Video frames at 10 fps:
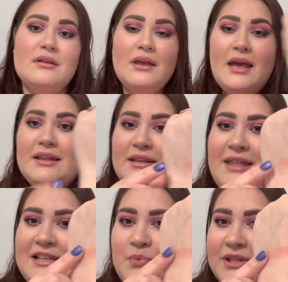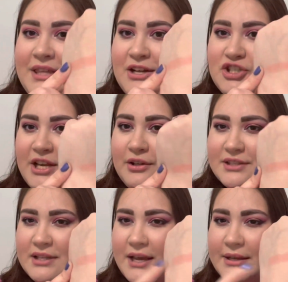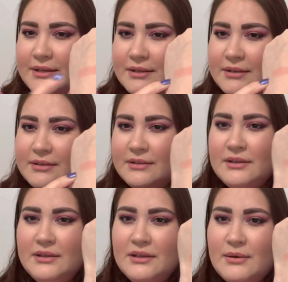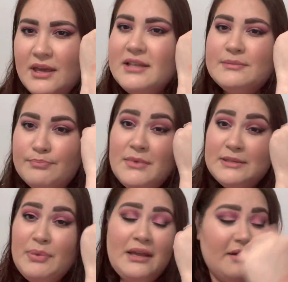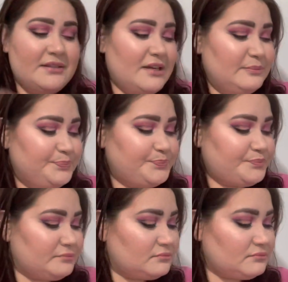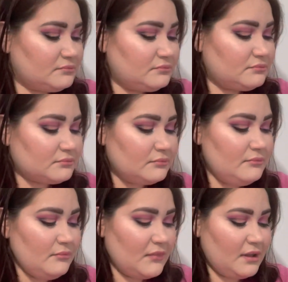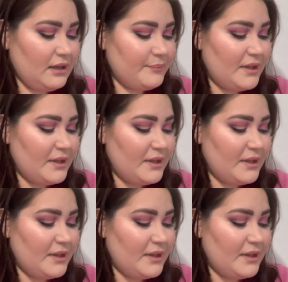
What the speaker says: And that's what that shade looks like. It's pink, so yeah.